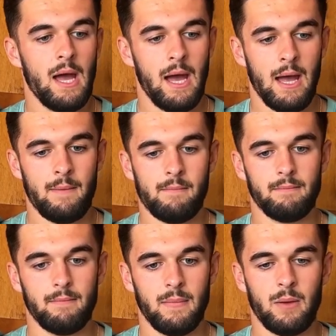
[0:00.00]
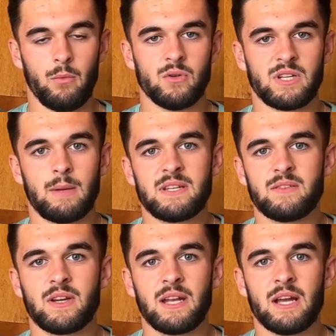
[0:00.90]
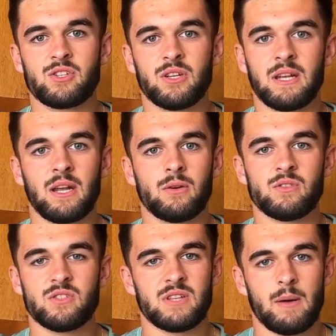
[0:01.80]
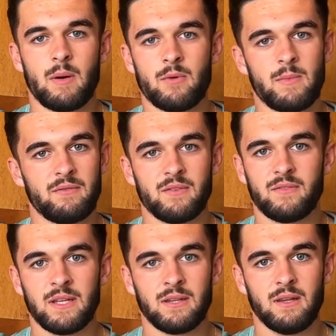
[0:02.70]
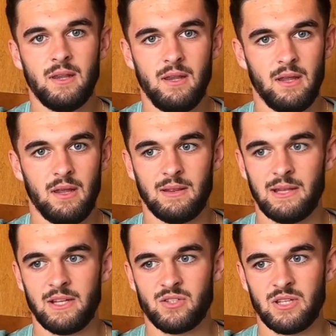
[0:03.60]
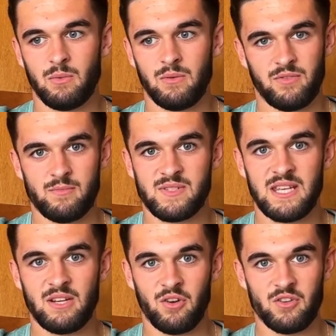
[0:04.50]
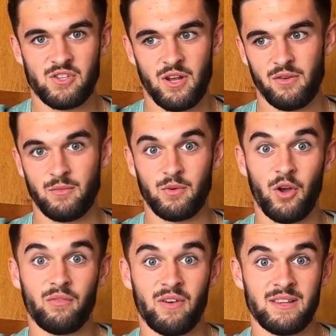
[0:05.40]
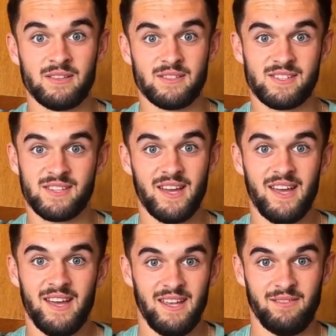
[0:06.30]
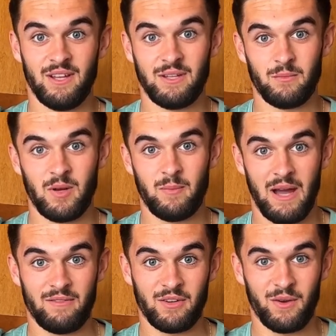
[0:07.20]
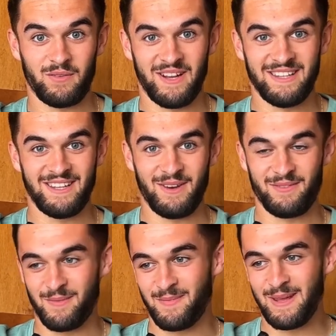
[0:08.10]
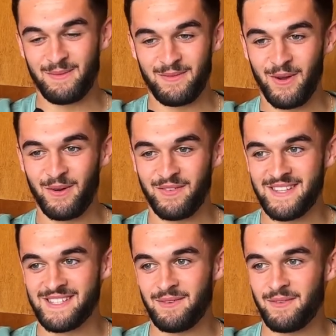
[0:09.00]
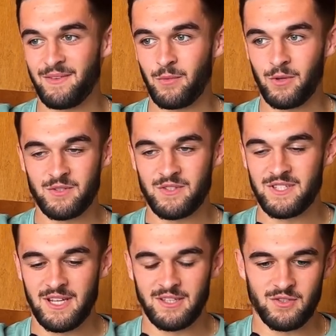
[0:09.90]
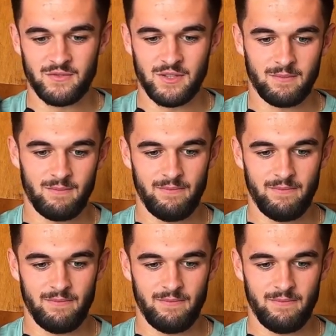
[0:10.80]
and we always had a massive connection. And I always used to tell my mum everything, literally from secrets, you know, from girlfriends. Even though I didn't want to have a girlfriend, you know, from being with girlfriends and everything, we always used to tell each other